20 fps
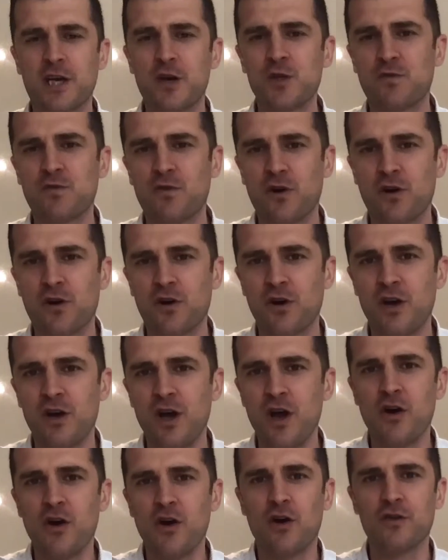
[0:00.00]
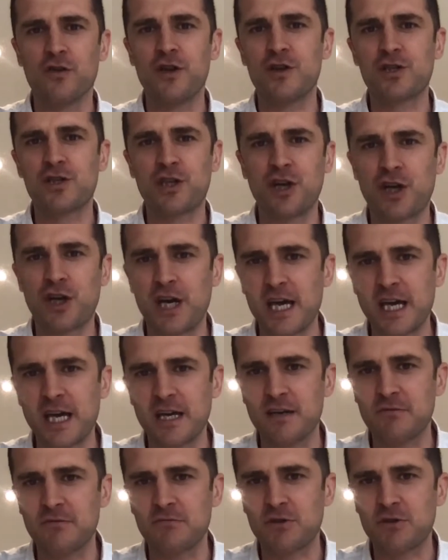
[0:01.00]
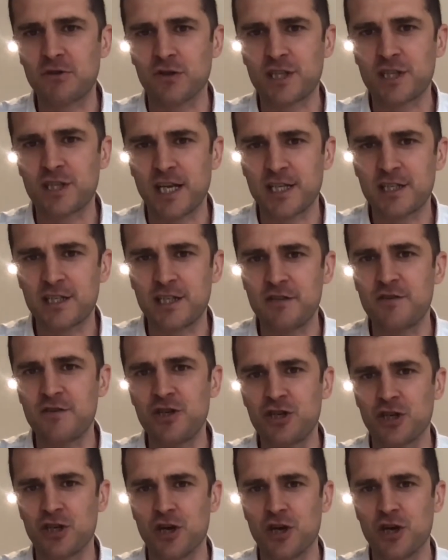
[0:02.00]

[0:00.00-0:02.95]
goes wrong on those cooking contest TV